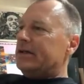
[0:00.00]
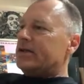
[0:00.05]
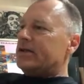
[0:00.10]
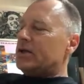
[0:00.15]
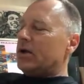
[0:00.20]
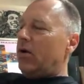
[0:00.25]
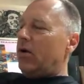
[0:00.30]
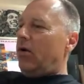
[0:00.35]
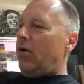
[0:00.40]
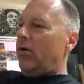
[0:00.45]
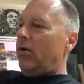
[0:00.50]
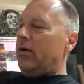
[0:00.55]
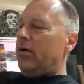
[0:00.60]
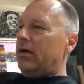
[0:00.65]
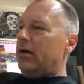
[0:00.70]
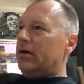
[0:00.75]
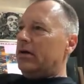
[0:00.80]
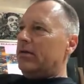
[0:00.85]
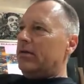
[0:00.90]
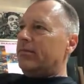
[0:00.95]

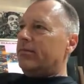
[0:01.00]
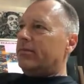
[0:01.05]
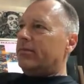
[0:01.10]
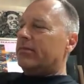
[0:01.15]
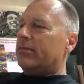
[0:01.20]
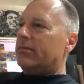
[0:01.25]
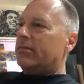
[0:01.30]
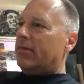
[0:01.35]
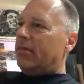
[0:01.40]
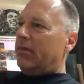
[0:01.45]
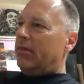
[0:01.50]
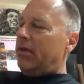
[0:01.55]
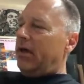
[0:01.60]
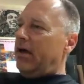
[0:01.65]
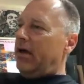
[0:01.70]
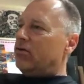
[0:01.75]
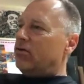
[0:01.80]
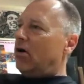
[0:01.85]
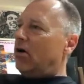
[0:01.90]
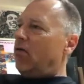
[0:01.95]
So um,
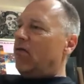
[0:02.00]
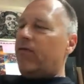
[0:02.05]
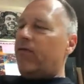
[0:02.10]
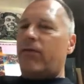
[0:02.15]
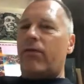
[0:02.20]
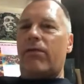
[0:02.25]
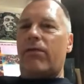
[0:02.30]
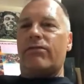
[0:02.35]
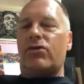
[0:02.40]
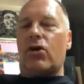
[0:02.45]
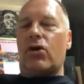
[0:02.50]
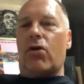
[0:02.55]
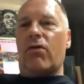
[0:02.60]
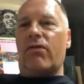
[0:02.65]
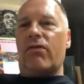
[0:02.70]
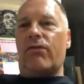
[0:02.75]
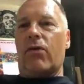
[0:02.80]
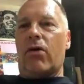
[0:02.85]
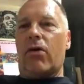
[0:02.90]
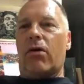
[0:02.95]
they drove
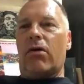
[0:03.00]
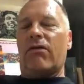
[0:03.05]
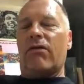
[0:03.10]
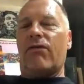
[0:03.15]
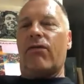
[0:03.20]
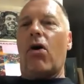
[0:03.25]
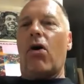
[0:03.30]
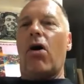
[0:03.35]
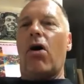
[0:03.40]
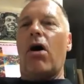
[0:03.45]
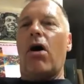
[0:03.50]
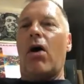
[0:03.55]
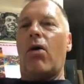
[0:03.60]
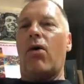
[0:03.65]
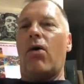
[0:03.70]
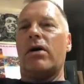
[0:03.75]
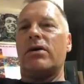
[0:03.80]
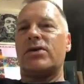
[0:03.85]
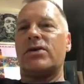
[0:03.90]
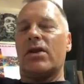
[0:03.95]
drove for four
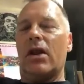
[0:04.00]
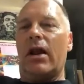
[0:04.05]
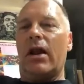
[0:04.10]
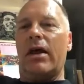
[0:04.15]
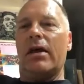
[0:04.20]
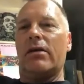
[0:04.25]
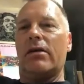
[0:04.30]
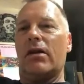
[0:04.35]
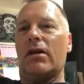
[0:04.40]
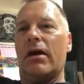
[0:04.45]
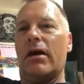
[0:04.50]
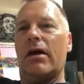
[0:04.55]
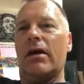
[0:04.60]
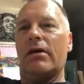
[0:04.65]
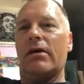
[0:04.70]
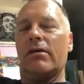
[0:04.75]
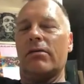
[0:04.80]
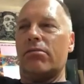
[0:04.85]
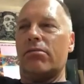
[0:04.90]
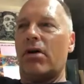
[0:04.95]
hours. The lake,
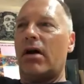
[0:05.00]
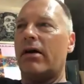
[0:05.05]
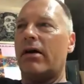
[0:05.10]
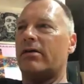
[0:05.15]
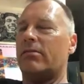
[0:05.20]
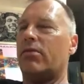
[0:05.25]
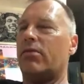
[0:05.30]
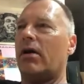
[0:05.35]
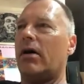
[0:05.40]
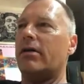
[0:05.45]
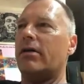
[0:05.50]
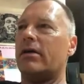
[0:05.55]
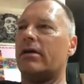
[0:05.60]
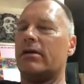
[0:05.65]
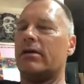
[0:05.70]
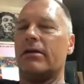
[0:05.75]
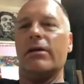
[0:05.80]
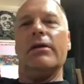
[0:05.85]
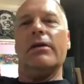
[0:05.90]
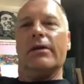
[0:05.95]
lake, party, party,
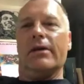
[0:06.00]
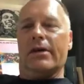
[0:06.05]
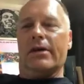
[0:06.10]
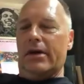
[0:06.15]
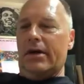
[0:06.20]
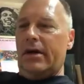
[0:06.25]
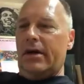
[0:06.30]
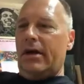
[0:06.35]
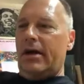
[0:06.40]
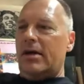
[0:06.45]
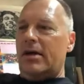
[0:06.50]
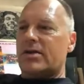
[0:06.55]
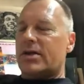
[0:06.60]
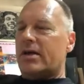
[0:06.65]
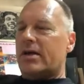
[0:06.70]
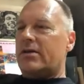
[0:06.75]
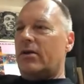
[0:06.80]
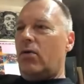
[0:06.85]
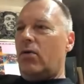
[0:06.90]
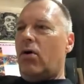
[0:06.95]
and I
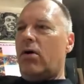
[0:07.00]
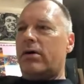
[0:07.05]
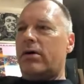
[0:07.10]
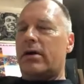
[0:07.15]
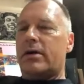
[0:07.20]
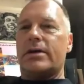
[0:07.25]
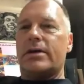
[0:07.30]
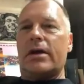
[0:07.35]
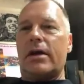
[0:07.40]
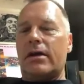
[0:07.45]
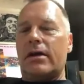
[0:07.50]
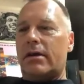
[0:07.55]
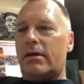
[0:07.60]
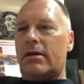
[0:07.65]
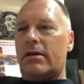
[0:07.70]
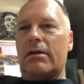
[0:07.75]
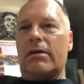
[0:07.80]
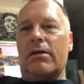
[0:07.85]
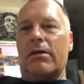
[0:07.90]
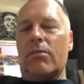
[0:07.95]
said to the organizer, "Hey,
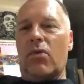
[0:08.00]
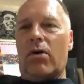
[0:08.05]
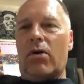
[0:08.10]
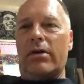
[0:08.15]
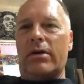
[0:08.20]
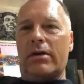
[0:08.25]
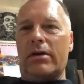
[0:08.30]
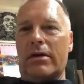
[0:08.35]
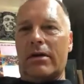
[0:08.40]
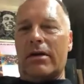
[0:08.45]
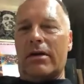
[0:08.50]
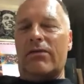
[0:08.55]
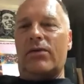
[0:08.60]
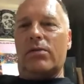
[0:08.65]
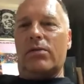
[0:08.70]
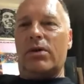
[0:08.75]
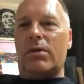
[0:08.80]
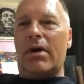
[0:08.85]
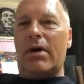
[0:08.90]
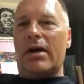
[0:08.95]
in, in the morning, I have
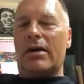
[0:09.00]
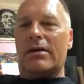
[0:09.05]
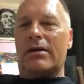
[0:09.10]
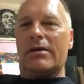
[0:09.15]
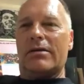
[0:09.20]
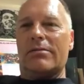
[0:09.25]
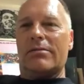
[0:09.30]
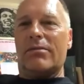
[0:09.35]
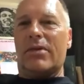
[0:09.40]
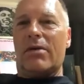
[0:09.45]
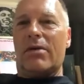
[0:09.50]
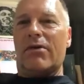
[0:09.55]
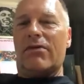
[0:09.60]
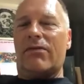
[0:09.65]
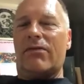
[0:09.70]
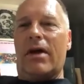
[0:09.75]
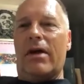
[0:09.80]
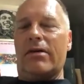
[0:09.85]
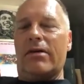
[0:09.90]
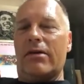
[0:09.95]
to be back um, on the
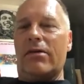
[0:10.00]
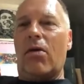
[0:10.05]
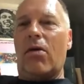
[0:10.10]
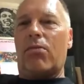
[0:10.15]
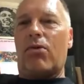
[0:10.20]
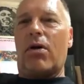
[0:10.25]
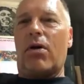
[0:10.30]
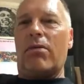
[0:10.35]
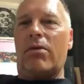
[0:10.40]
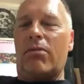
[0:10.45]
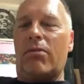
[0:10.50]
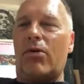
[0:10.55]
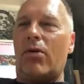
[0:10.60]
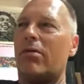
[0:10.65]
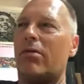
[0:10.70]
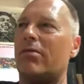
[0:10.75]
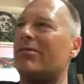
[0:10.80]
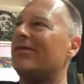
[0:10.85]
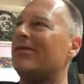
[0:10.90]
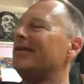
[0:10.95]
flight." No, no problem, no
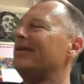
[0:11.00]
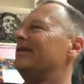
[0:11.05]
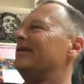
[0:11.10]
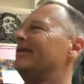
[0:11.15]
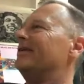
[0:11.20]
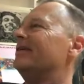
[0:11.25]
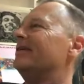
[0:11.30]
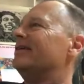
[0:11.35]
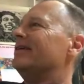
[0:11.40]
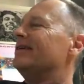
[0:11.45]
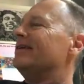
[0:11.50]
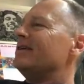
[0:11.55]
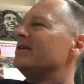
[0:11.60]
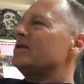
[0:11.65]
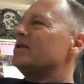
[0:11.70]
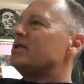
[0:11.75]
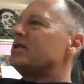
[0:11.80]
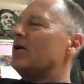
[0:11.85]
problem. Oh, wow.